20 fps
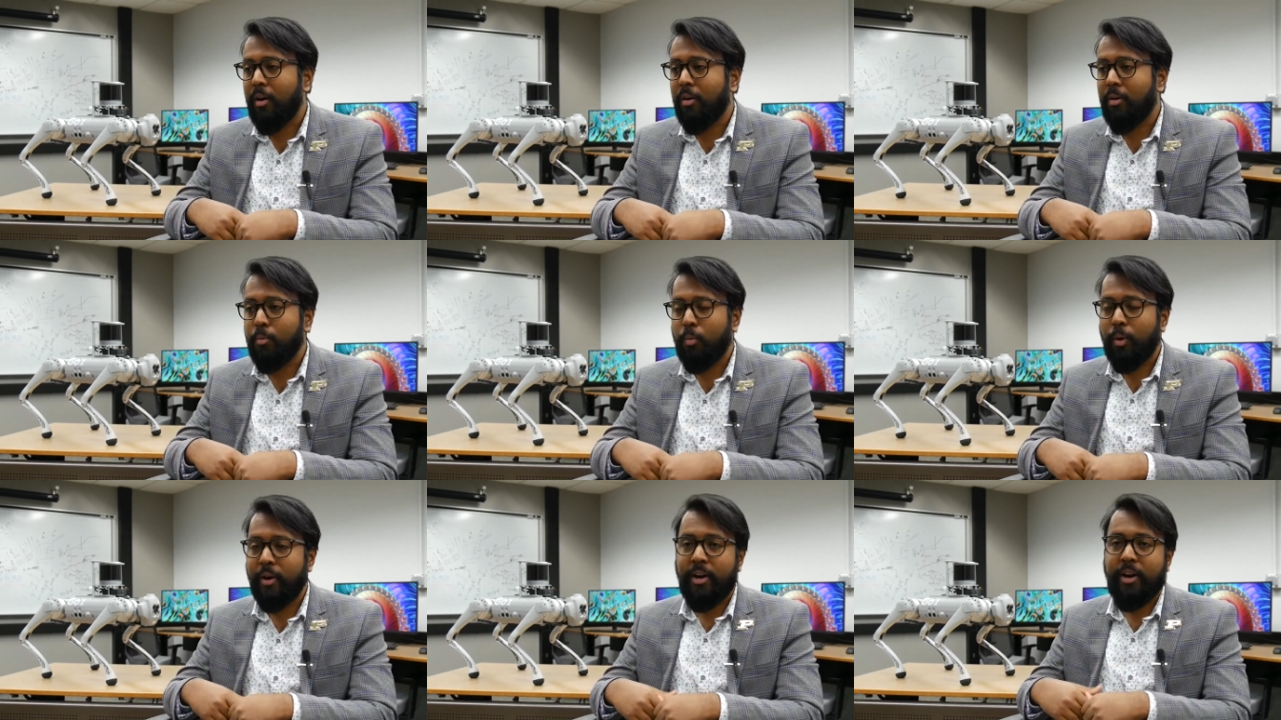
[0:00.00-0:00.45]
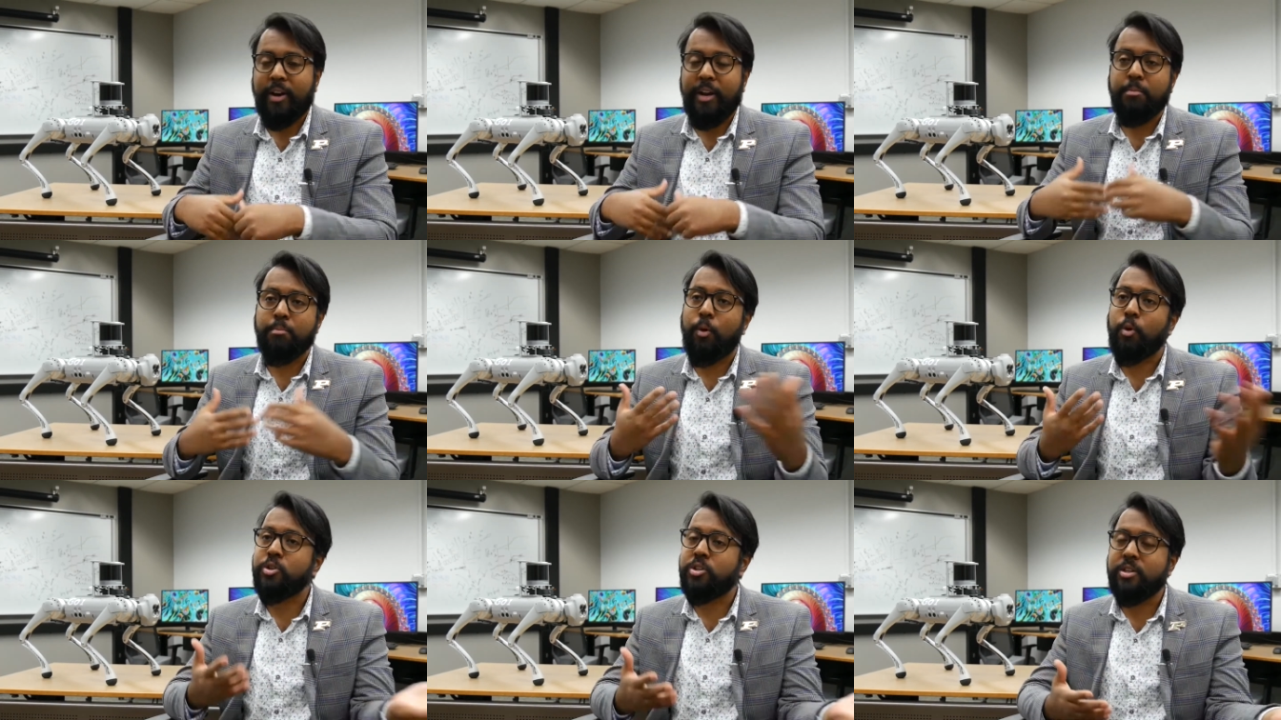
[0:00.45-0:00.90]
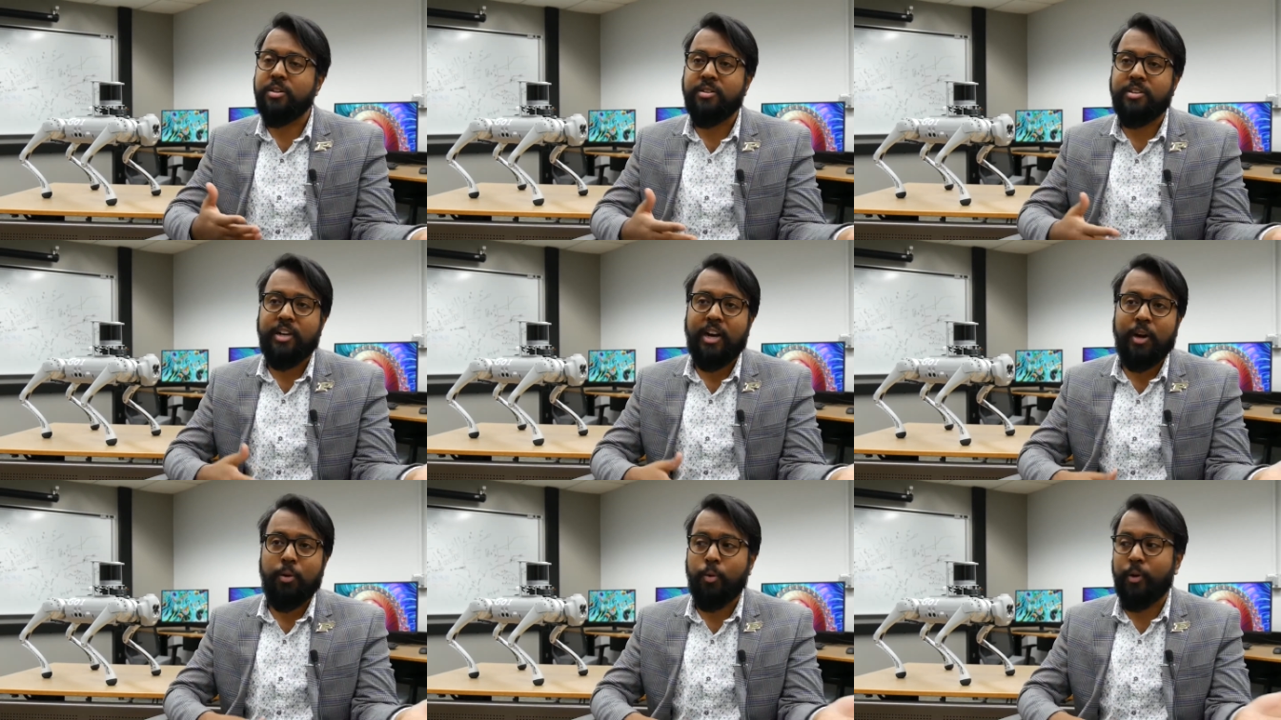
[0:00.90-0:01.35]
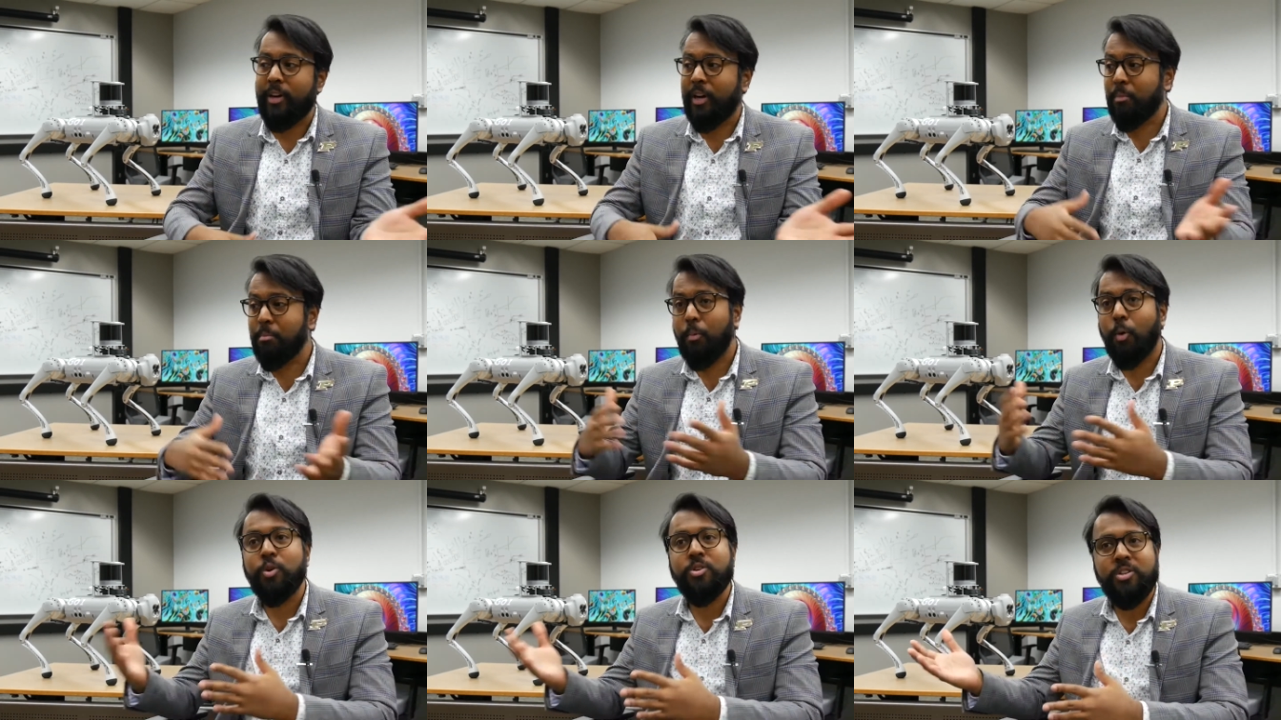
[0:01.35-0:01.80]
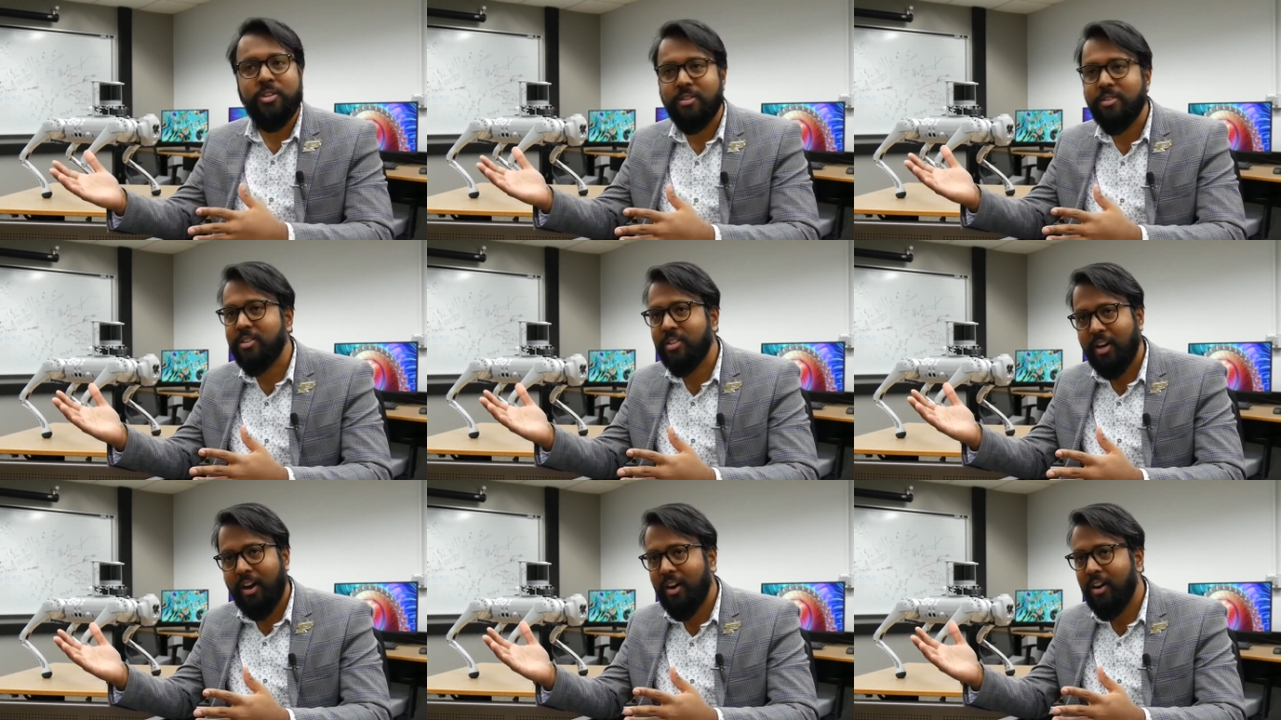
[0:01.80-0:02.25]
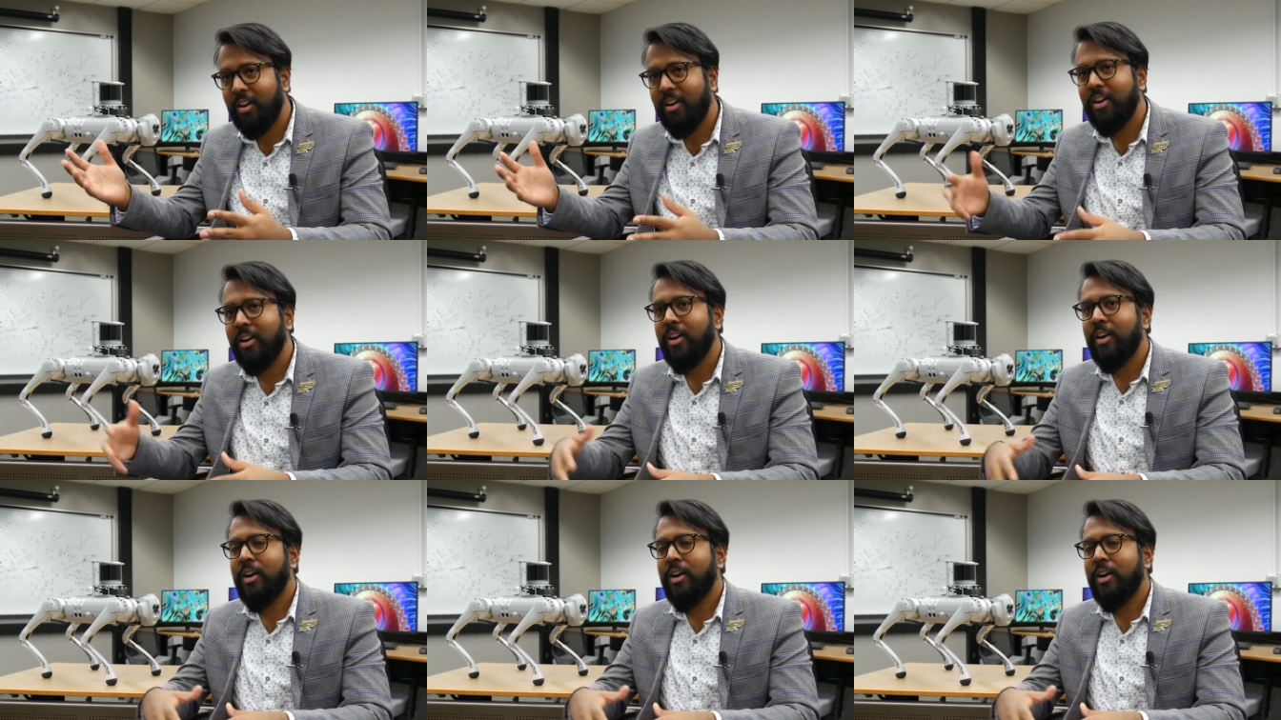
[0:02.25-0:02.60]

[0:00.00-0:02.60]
what our emotions are, what our motions are